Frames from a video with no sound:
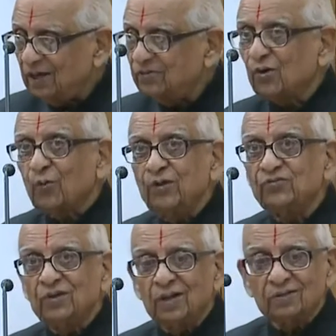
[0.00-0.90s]
it is a
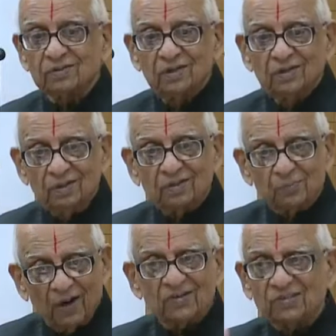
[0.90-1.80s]
coincidence,
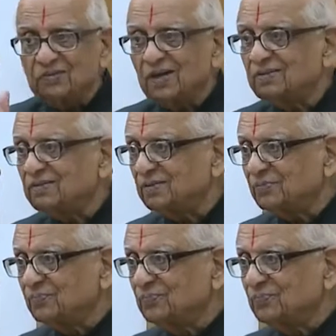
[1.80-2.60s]
is Mahashivaratri.